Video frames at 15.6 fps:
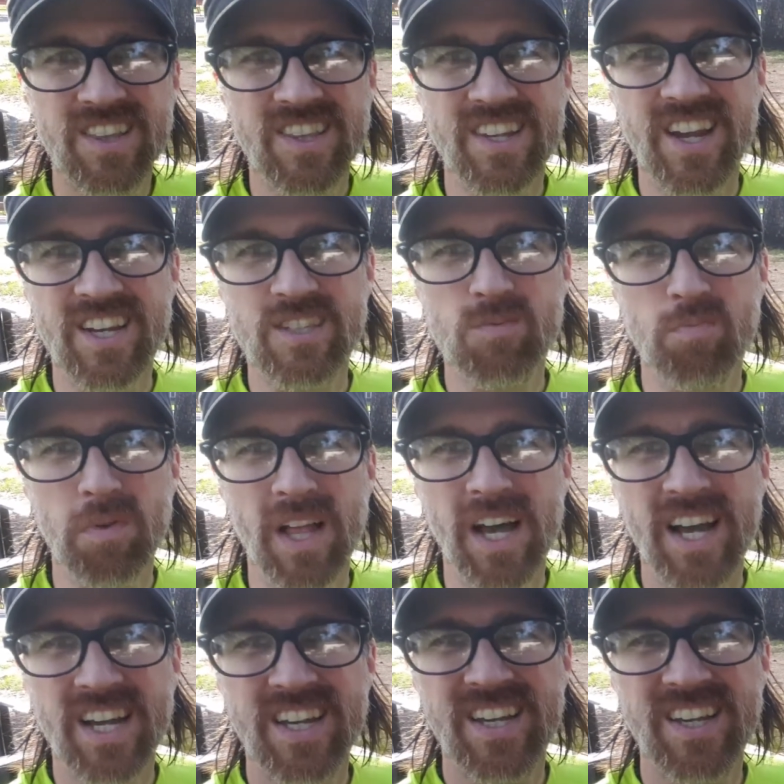The nice
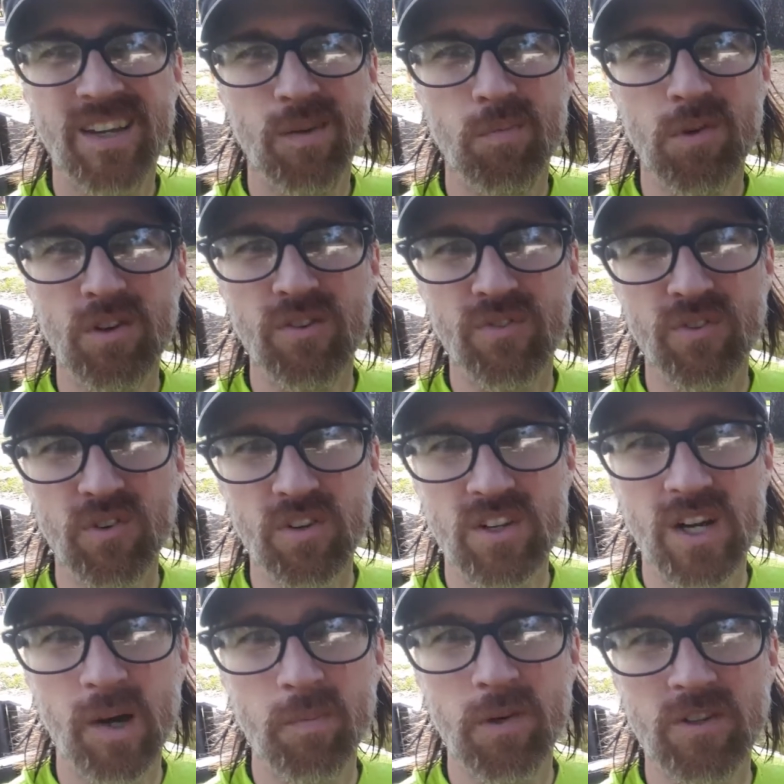black beautiful
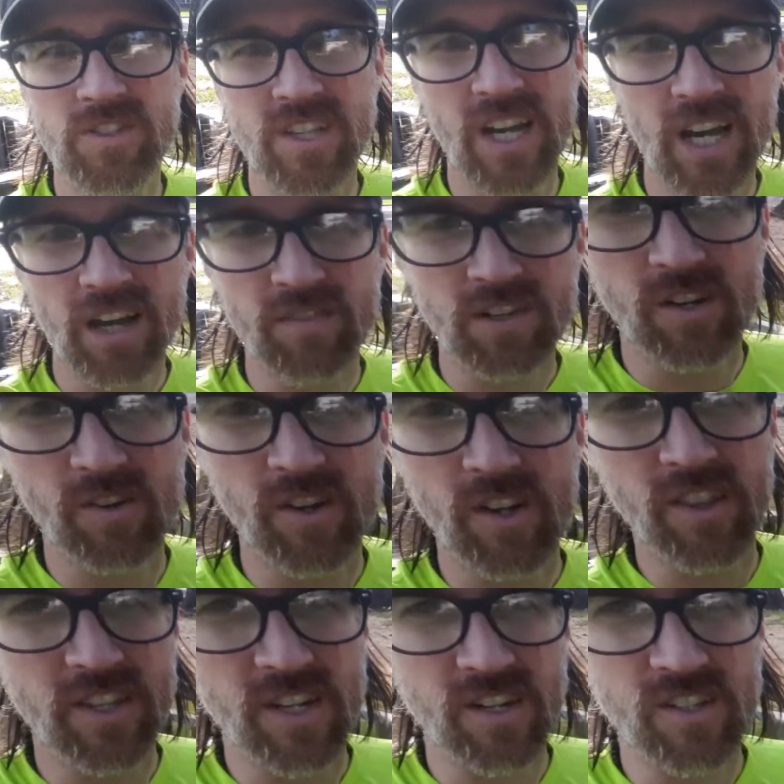compost I have going
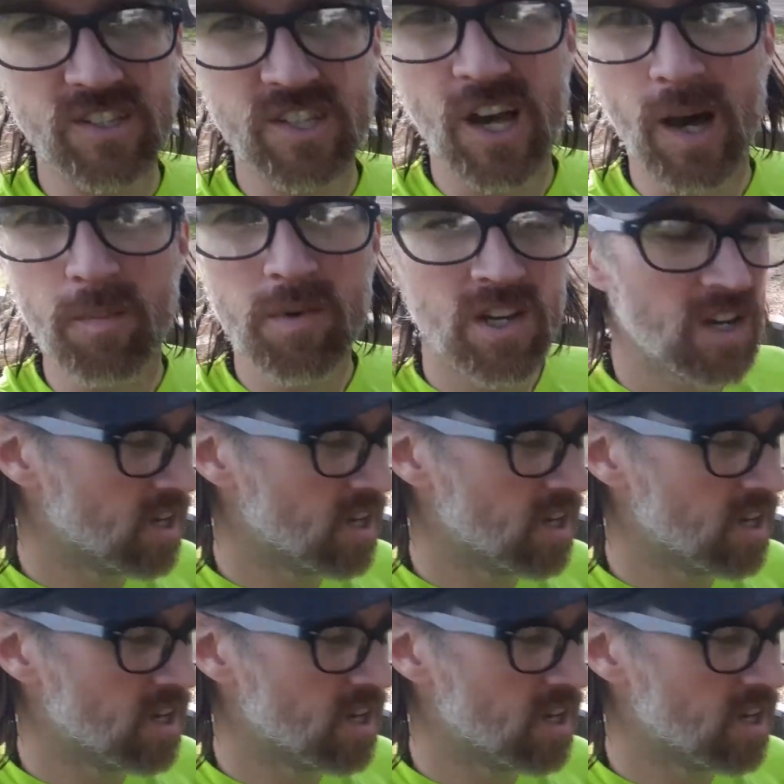on there on top,